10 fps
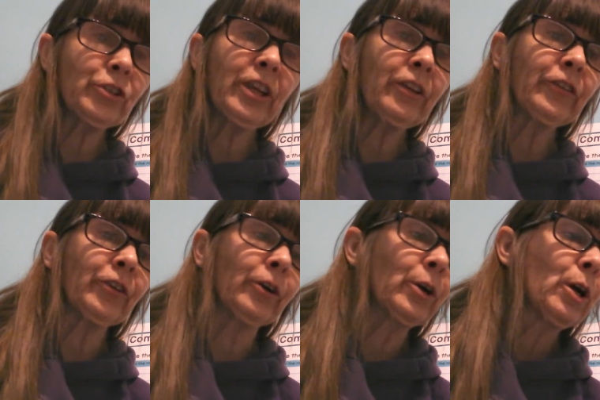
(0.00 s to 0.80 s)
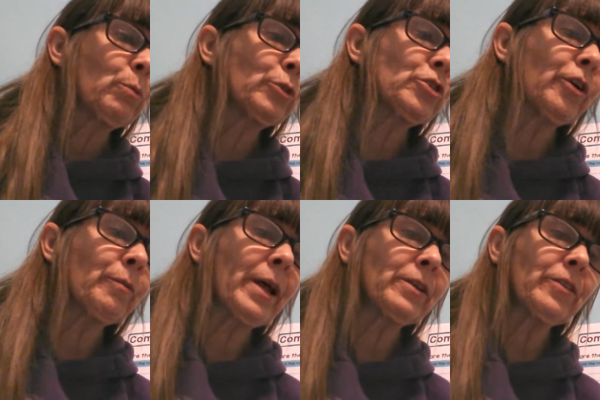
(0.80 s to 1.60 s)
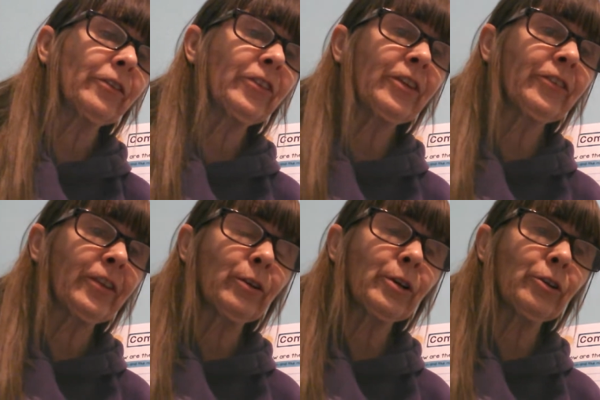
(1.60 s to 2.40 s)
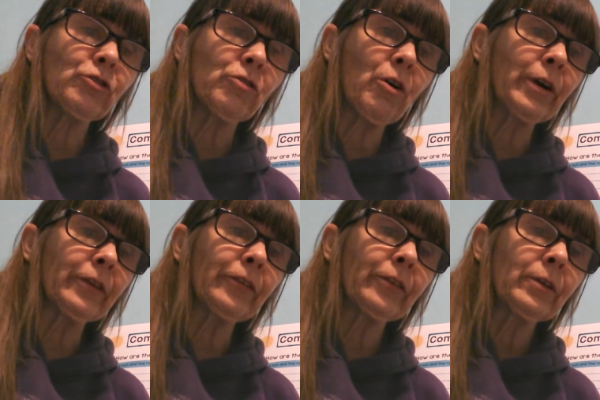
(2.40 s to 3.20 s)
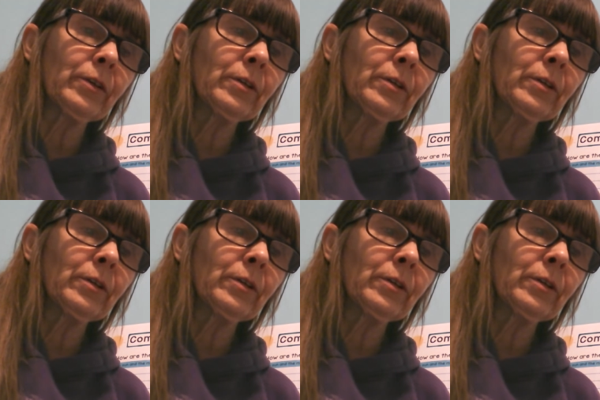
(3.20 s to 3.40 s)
teased her would turn around in their seats and look at her drawings.